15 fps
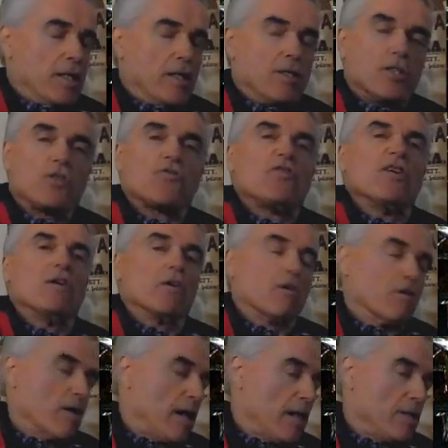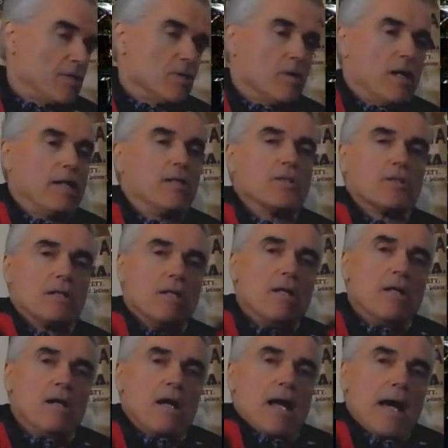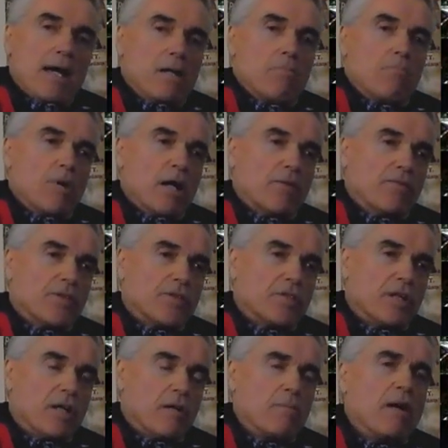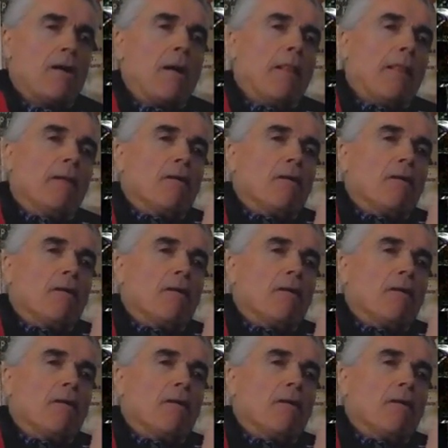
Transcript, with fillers: It just felt great, so I just had a breakfast there. But